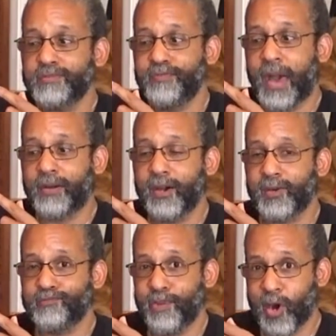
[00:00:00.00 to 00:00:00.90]
about
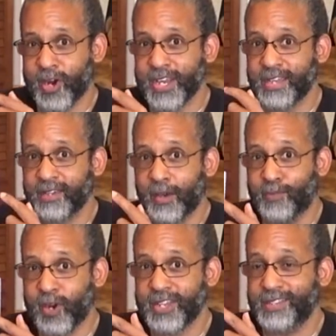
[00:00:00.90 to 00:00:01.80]
burning, a
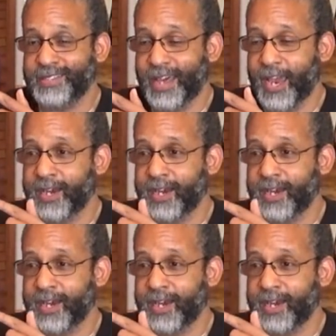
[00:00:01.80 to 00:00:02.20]
burning desire.